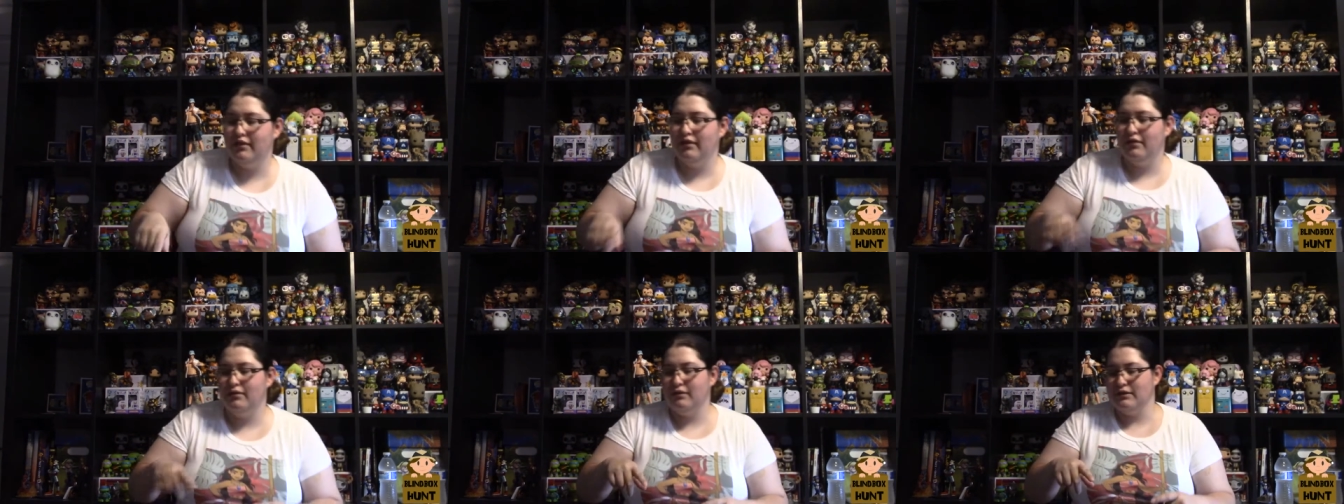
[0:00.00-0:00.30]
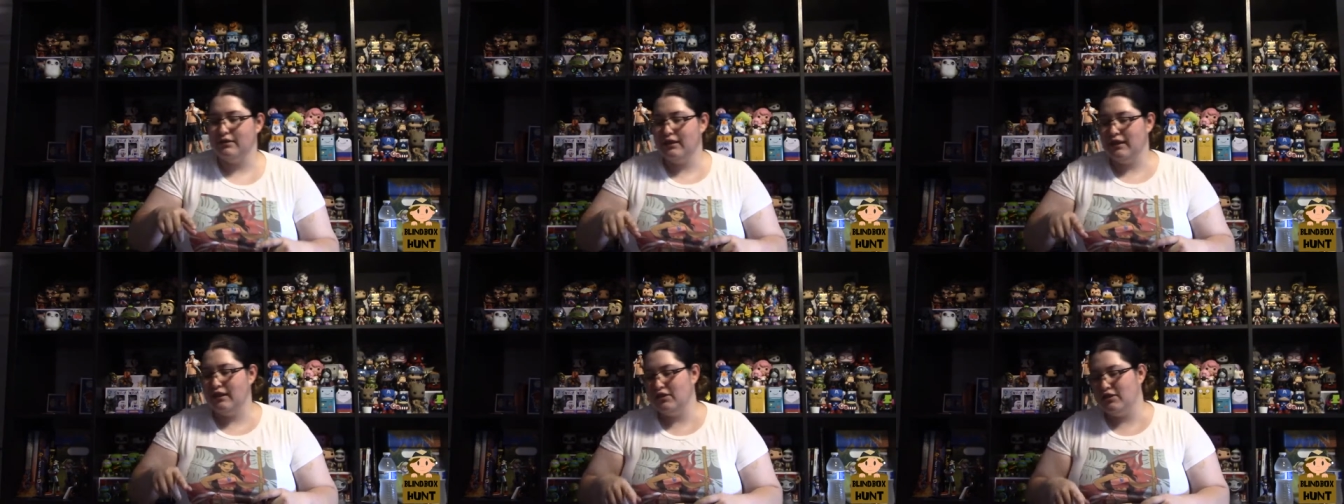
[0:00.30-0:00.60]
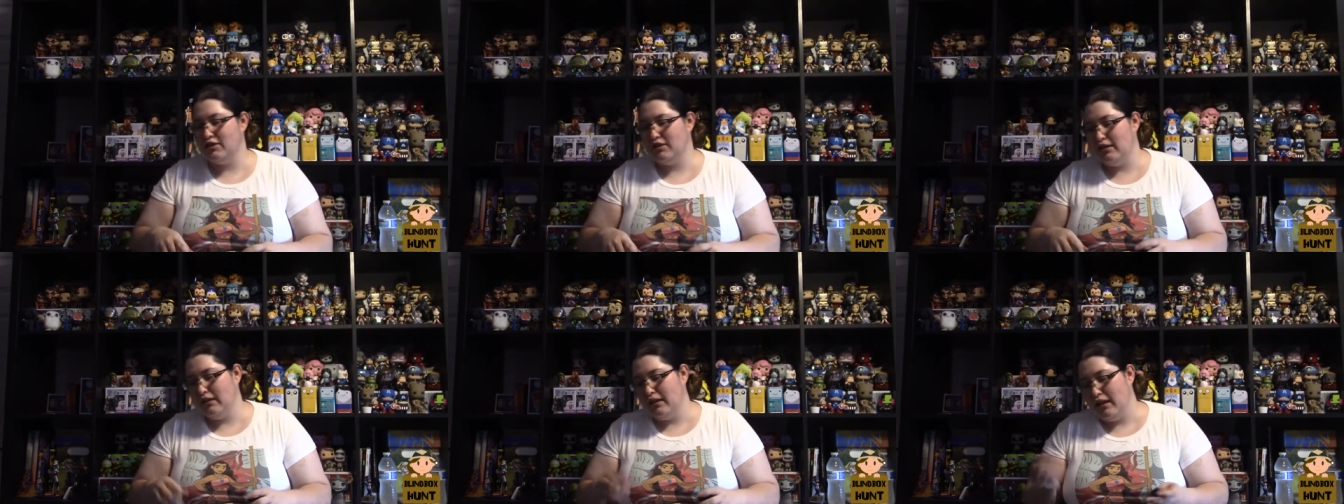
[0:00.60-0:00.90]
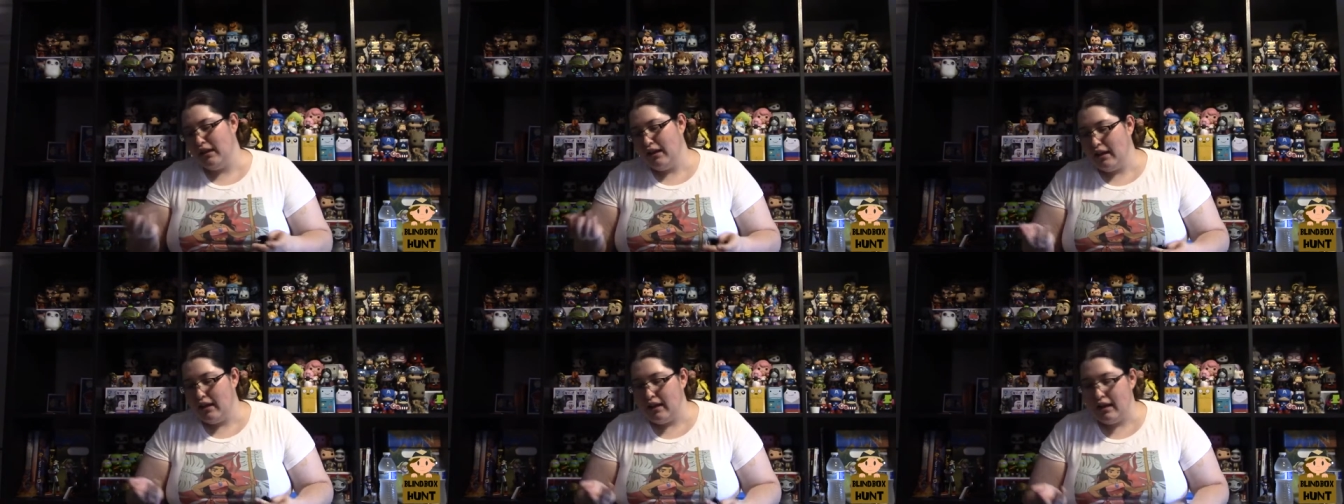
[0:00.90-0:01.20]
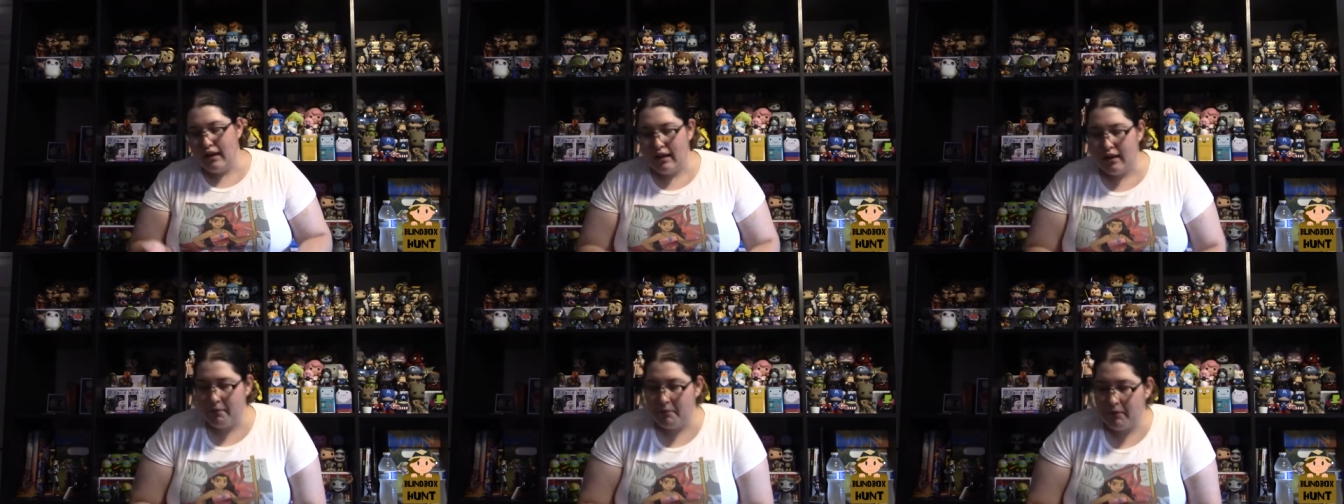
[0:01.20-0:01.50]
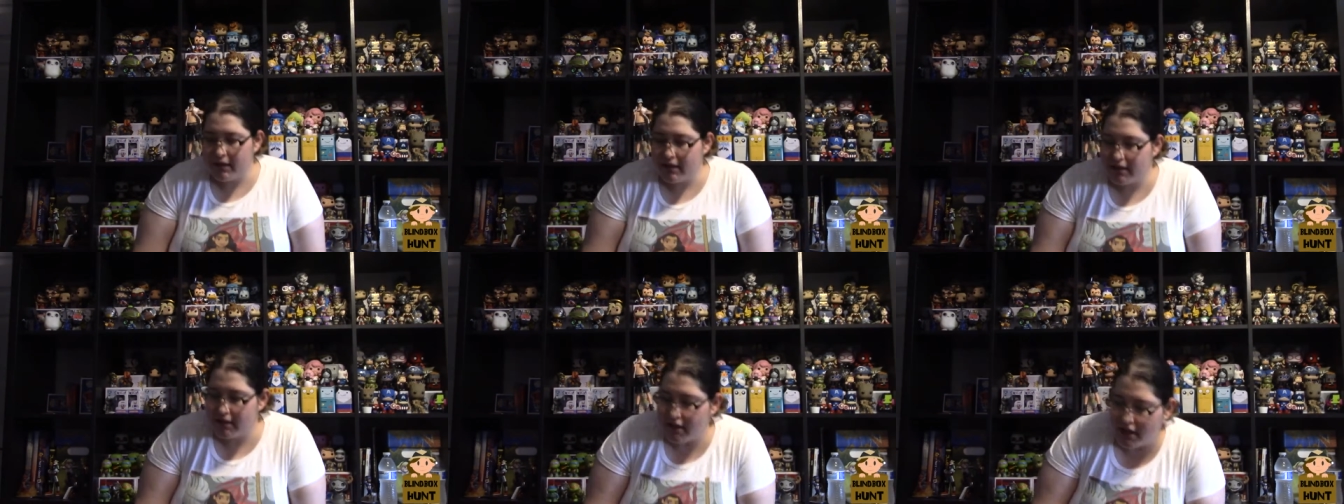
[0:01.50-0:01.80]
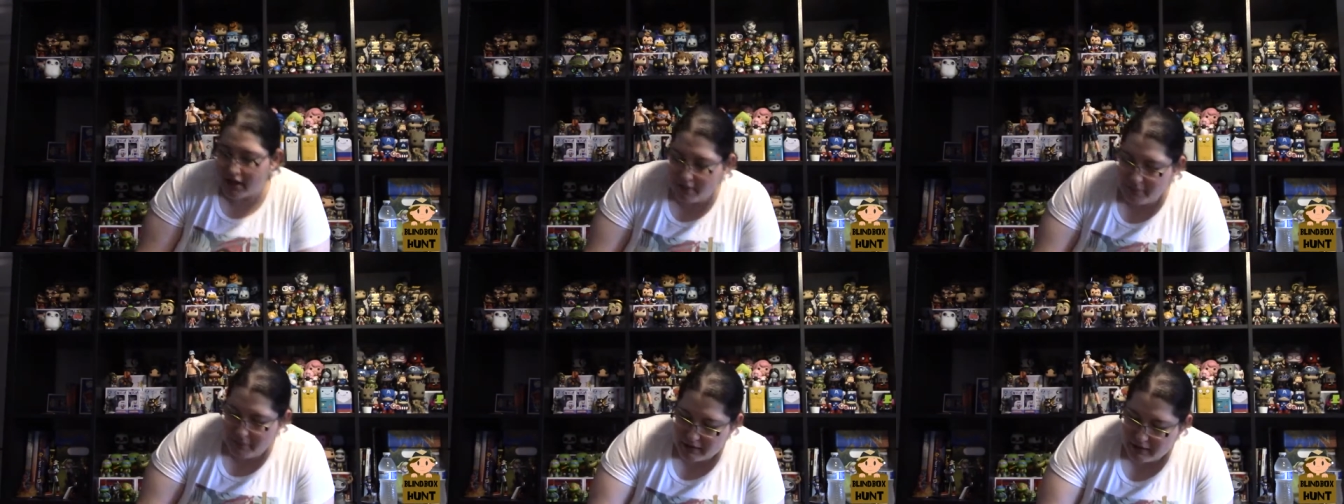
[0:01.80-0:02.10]
the rotation. But let's
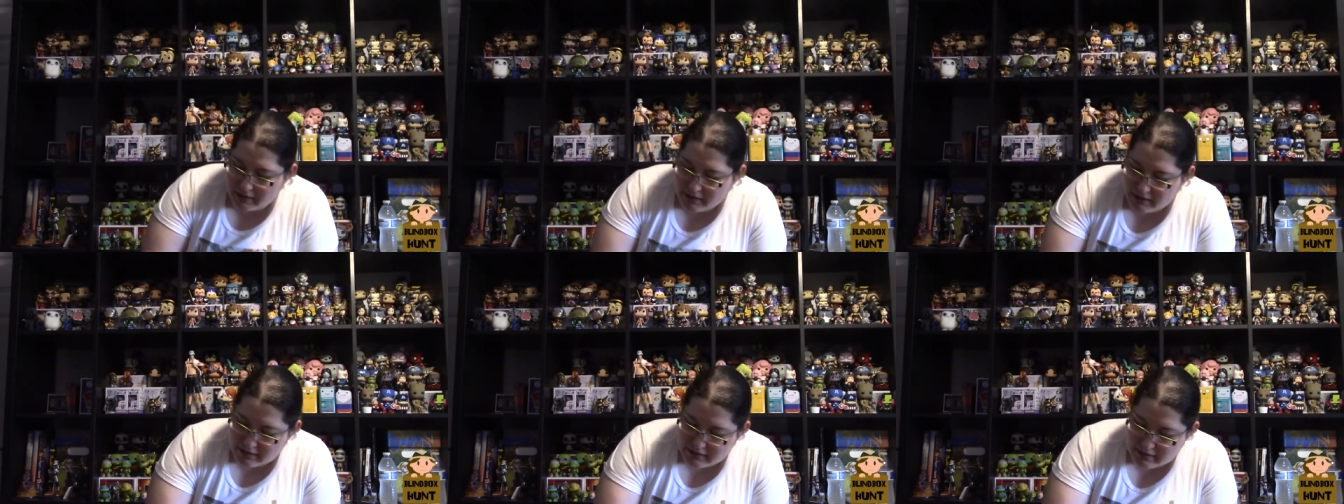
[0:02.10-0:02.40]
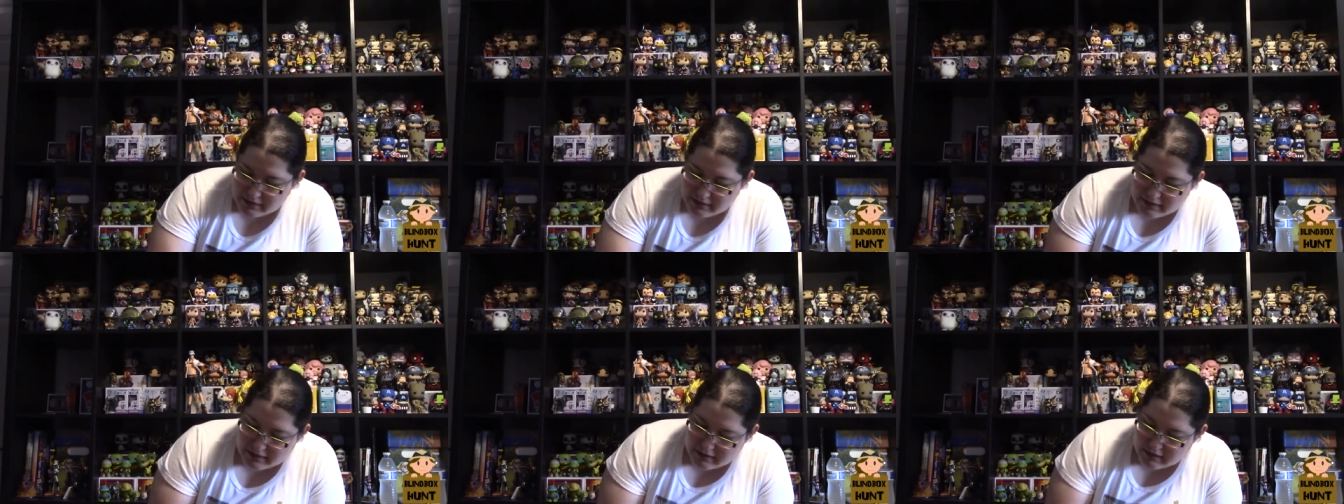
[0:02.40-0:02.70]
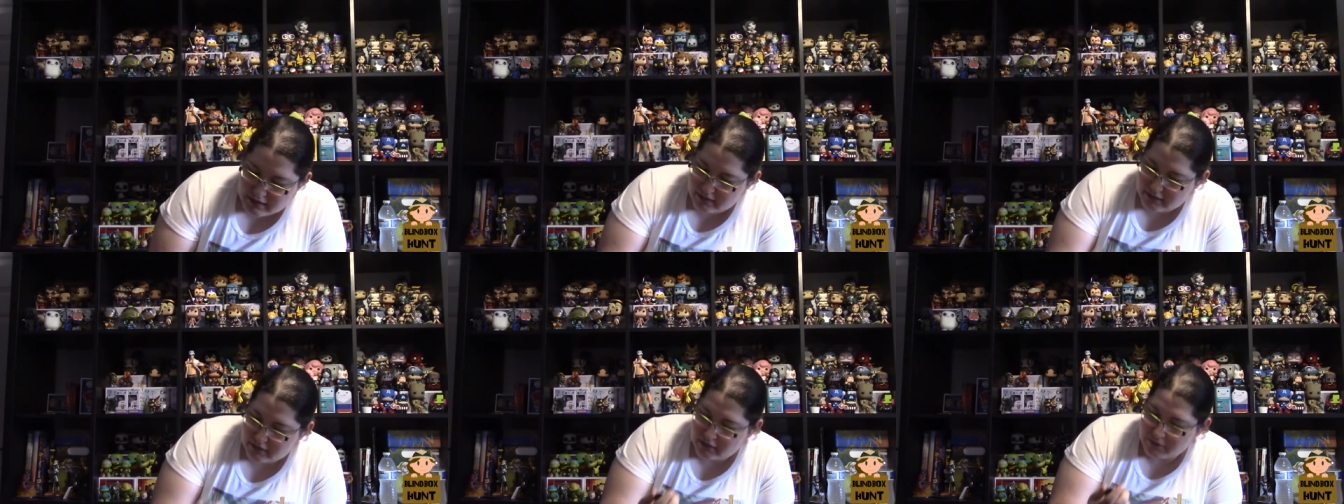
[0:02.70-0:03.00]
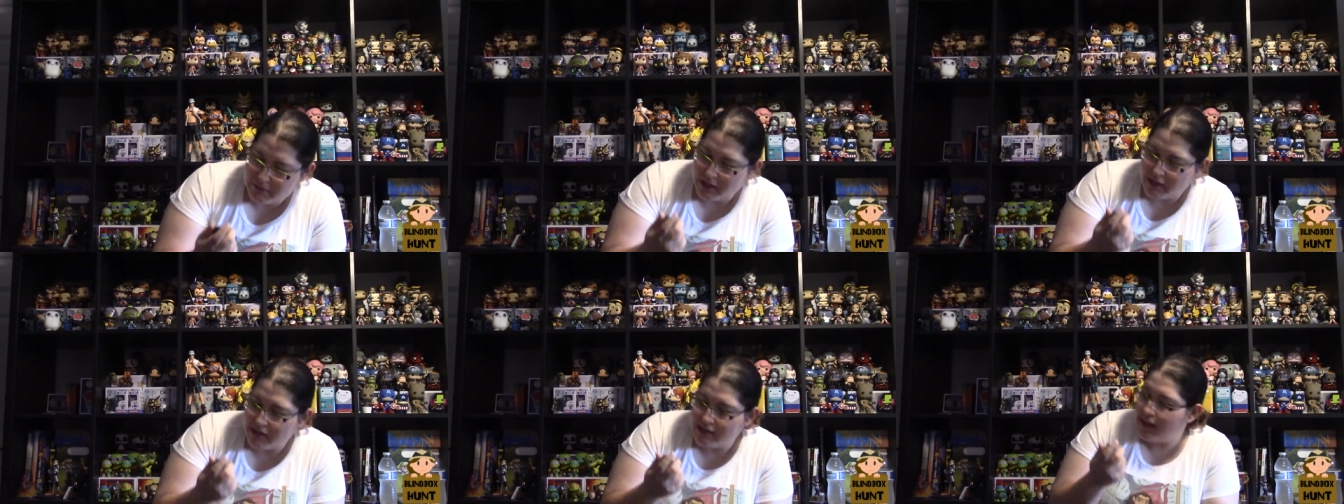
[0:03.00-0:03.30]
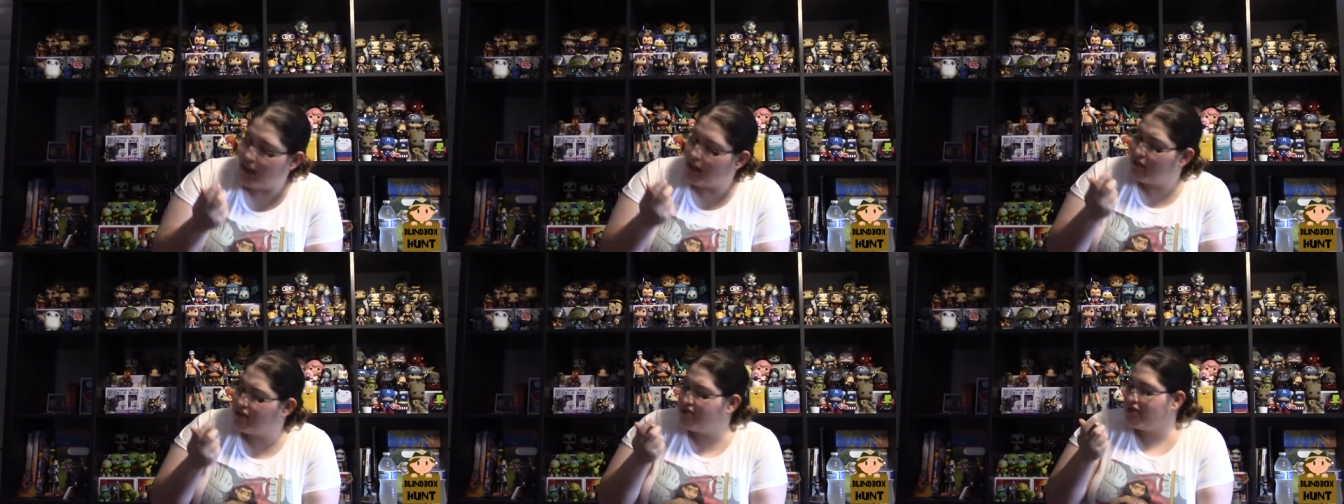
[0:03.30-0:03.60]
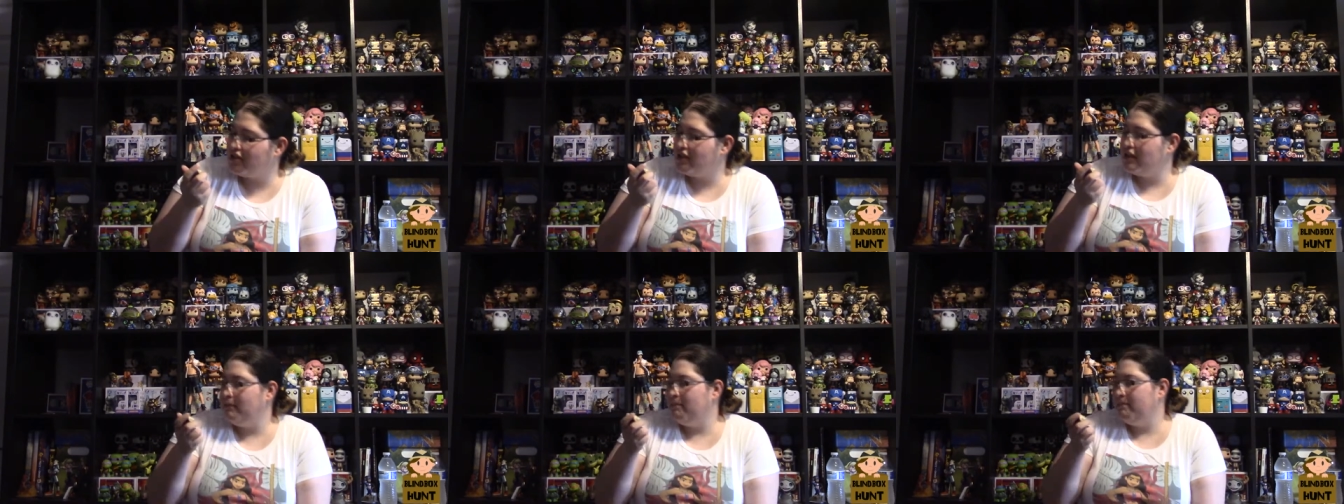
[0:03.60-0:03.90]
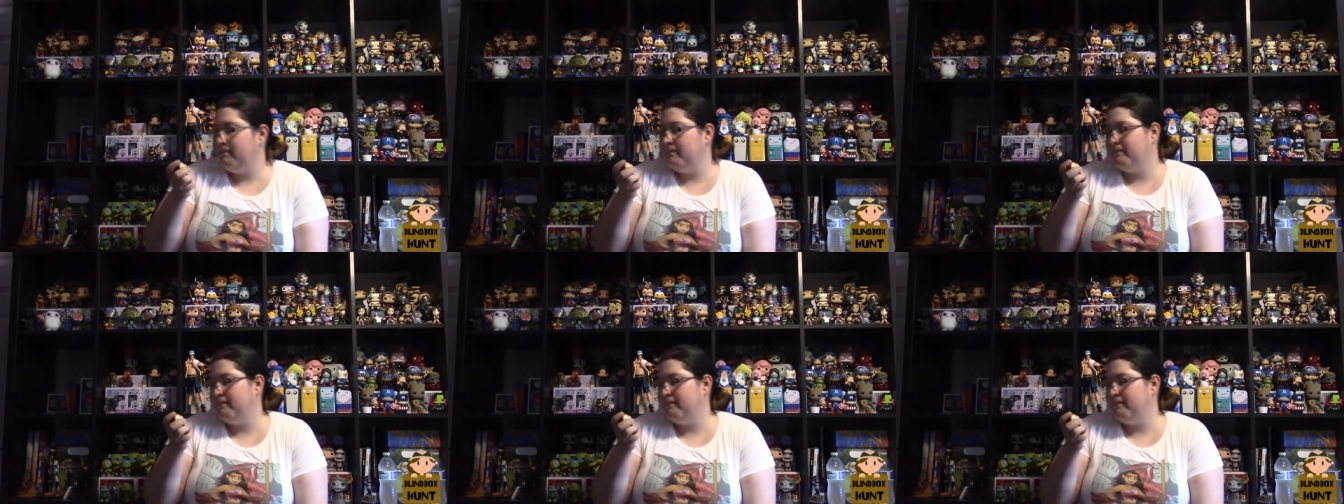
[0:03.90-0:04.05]
talk about this a little bit. It's actually,